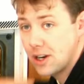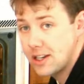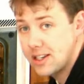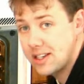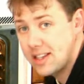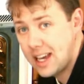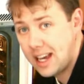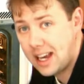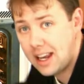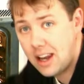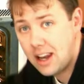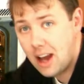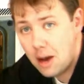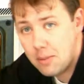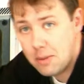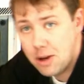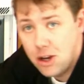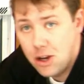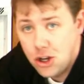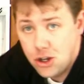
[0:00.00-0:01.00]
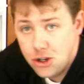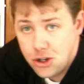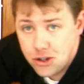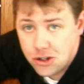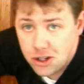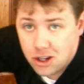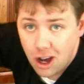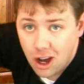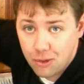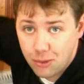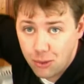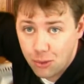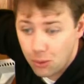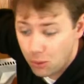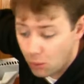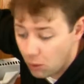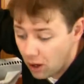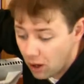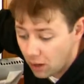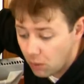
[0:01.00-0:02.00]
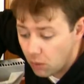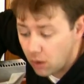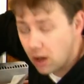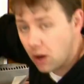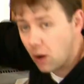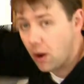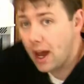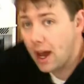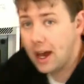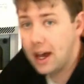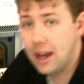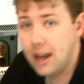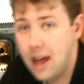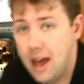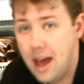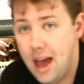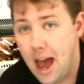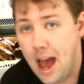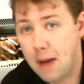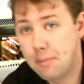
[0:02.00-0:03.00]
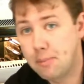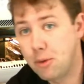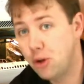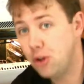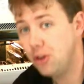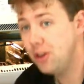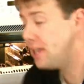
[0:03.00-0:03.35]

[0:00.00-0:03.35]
It's thickened up just enough. We're going to go ahead and pull